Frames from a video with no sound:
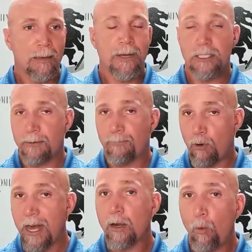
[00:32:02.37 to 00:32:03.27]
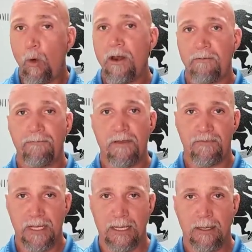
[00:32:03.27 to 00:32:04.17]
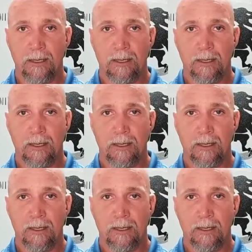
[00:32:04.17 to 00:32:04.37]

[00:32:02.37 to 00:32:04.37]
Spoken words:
But to break 150,